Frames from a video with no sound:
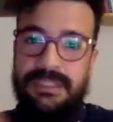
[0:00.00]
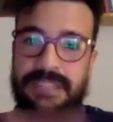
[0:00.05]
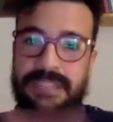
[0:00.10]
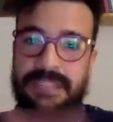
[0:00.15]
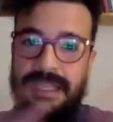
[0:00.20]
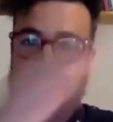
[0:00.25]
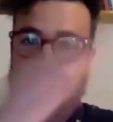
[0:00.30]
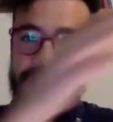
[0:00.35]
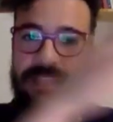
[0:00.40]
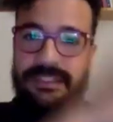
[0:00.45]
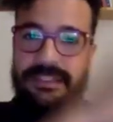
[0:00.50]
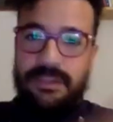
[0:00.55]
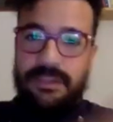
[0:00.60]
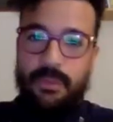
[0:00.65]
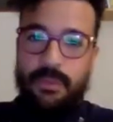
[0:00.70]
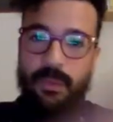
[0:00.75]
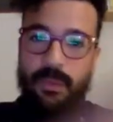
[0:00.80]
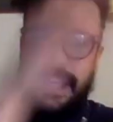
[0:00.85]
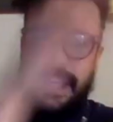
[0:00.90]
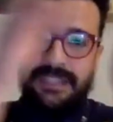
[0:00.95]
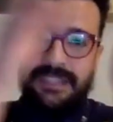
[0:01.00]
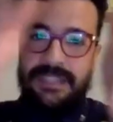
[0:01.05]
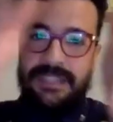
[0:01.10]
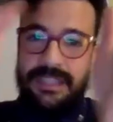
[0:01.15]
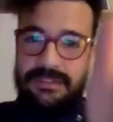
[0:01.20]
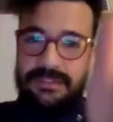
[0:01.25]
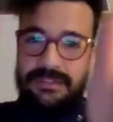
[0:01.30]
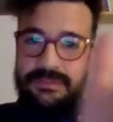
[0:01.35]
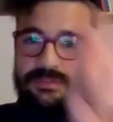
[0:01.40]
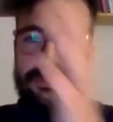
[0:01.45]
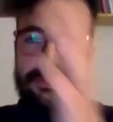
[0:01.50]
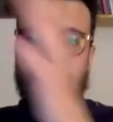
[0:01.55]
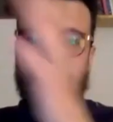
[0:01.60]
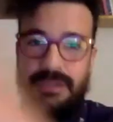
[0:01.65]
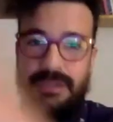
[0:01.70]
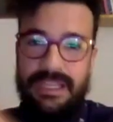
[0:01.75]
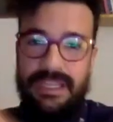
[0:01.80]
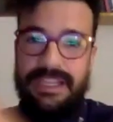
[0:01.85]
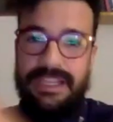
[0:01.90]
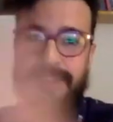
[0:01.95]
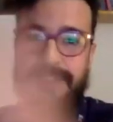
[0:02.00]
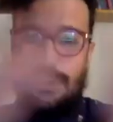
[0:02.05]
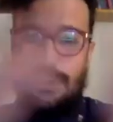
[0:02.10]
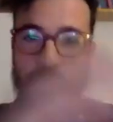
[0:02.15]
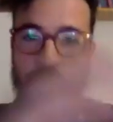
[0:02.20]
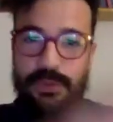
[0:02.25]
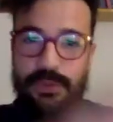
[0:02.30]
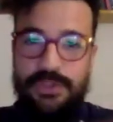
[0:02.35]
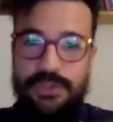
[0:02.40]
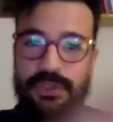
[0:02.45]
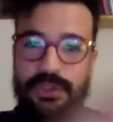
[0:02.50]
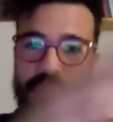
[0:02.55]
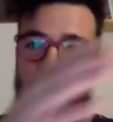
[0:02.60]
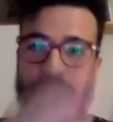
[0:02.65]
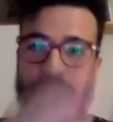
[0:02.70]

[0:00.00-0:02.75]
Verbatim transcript: and that's like the way that you know, like evolution